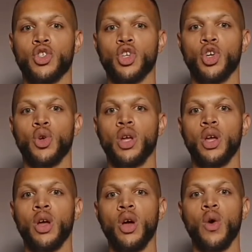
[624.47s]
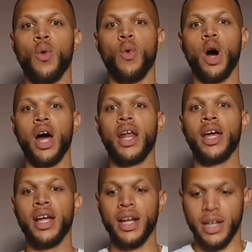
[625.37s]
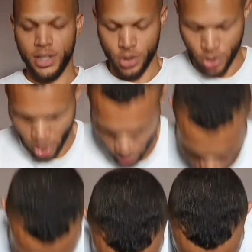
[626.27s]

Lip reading: 3, 2, 1. Let's go. So